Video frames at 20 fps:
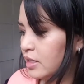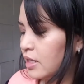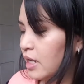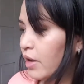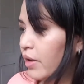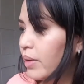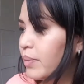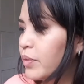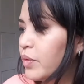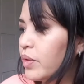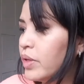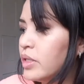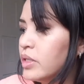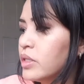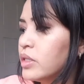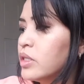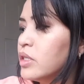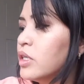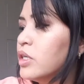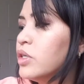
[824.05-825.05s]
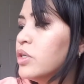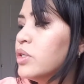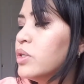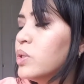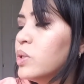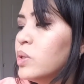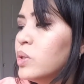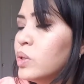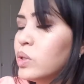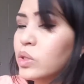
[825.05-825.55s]
face and now I'm going
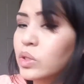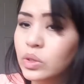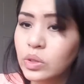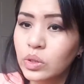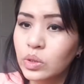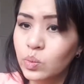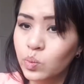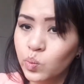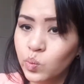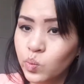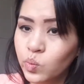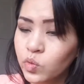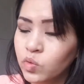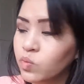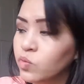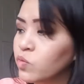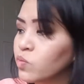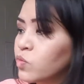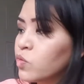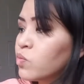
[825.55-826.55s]
to use